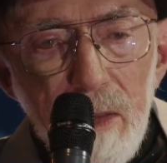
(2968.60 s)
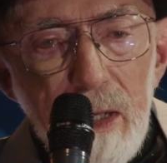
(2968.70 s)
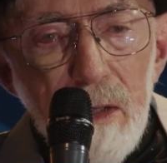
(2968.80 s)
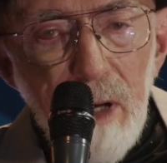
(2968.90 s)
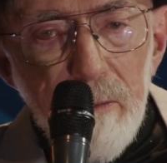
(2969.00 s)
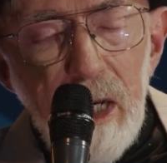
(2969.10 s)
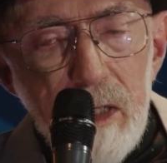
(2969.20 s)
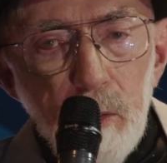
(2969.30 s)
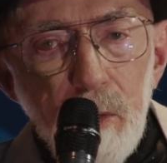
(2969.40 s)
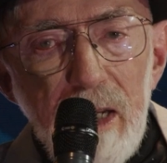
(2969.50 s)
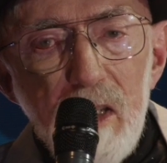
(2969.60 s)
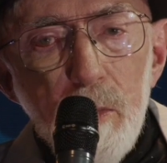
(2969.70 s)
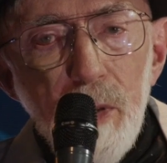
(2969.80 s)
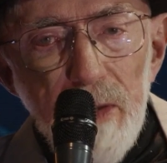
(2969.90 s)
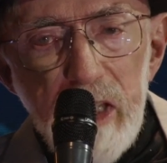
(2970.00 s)
The gravitational waves
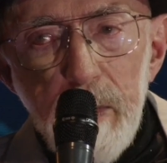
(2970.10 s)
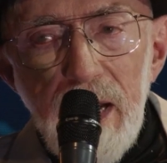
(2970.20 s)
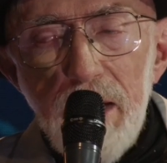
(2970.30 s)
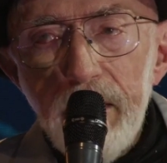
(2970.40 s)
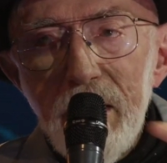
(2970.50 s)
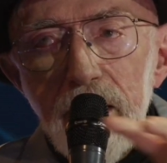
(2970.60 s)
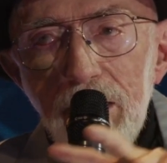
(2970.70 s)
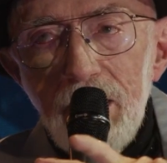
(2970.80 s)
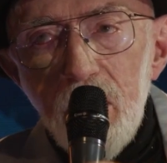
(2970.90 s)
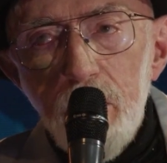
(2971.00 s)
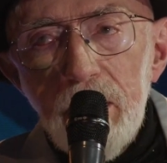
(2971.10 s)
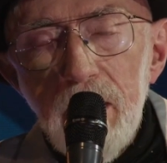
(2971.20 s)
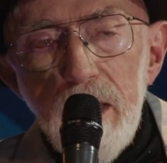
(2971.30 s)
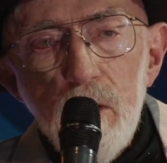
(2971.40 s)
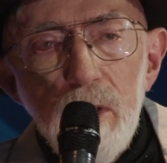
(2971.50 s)
put this pattern on
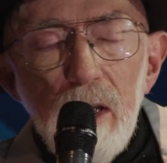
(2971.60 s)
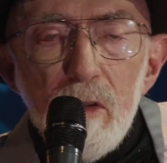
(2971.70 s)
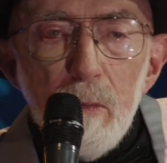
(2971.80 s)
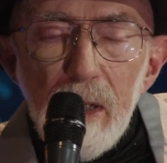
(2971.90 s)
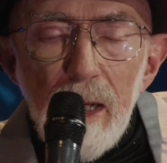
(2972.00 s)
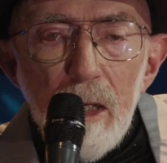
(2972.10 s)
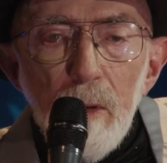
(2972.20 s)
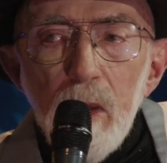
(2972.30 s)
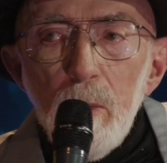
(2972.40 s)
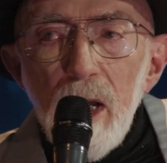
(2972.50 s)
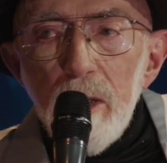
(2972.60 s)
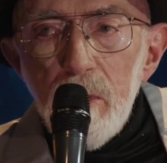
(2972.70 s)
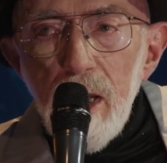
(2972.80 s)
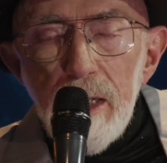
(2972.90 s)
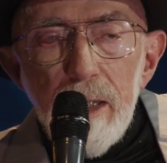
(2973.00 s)
electromagnetic waves. But anyway, the bottom
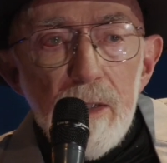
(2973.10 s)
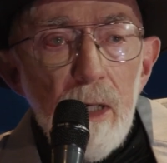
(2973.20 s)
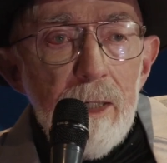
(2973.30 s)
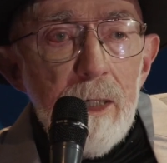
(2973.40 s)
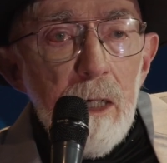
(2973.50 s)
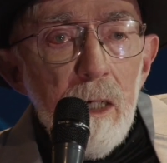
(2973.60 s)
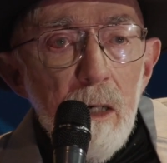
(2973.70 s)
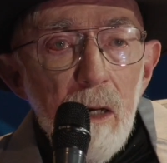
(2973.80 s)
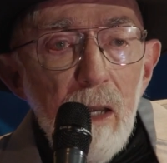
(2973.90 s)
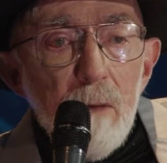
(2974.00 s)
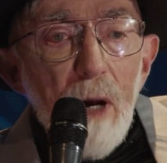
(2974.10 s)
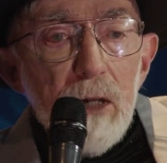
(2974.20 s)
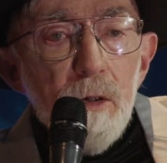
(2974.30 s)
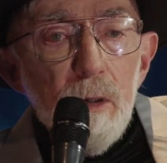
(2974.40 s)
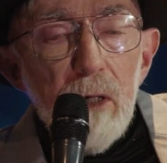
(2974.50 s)
line is by
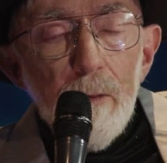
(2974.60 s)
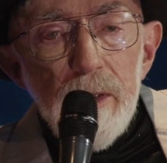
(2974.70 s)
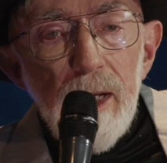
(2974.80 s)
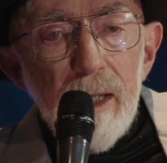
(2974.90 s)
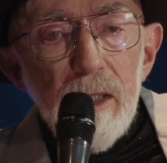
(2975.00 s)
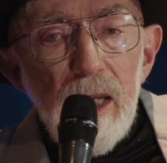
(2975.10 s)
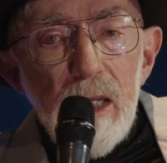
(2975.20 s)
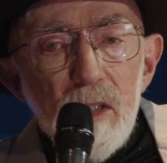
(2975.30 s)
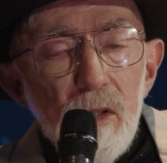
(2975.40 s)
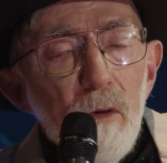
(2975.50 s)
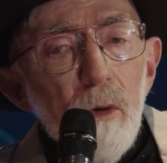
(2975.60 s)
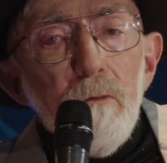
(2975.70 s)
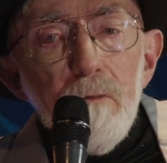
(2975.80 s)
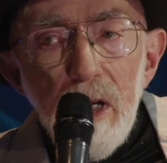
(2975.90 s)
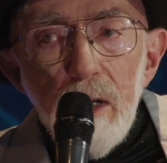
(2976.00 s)
2 different techniques with
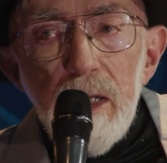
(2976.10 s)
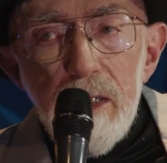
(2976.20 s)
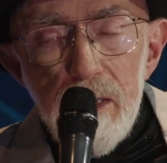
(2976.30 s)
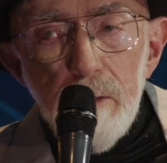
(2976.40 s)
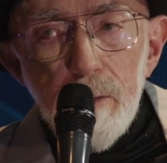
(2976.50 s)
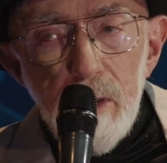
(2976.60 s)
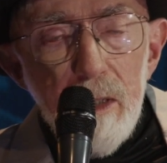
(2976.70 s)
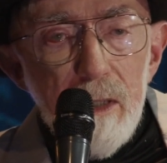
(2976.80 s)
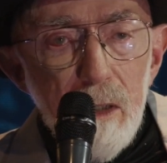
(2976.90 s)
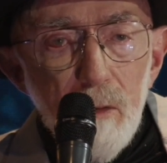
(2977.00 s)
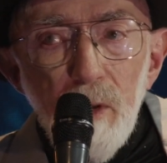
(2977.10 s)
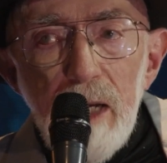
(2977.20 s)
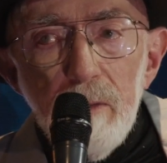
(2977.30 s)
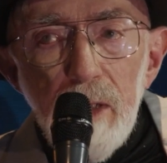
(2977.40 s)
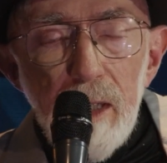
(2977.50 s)
very different
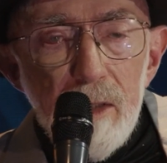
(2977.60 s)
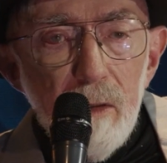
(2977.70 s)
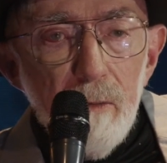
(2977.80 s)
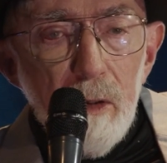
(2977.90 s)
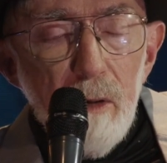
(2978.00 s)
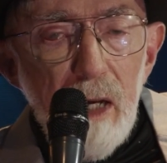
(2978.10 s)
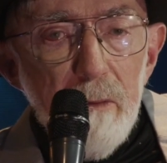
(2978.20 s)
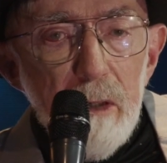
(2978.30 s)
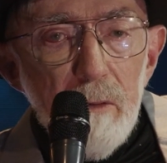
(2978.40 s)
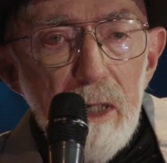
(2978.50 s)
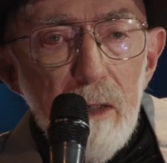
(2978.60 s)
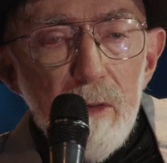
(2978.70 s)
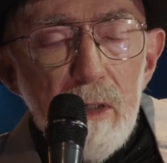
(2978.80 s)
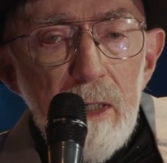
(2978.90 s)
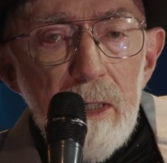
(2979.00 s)
wavelengths of the gravity
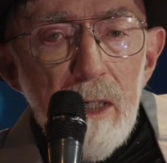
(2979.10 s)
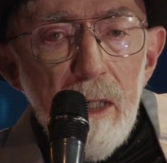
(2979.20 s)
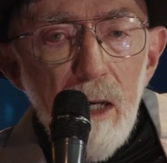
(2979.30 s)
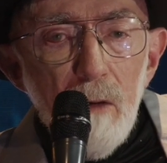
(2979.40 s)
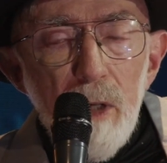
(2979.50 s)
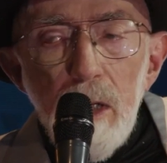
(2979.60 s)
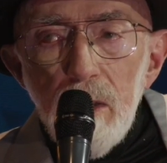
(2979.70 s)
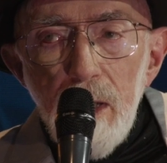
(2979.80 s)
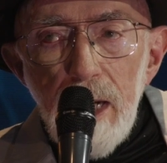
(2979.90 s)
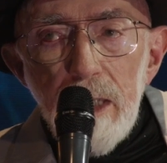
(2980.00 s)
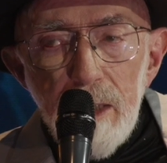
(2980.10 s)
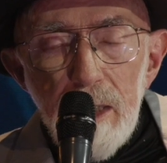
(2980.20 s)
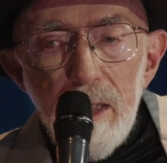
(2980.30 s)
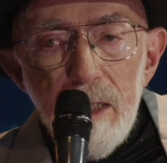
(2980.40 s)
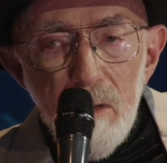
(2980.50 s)
waves, we are
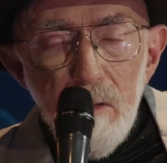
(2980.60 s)
likely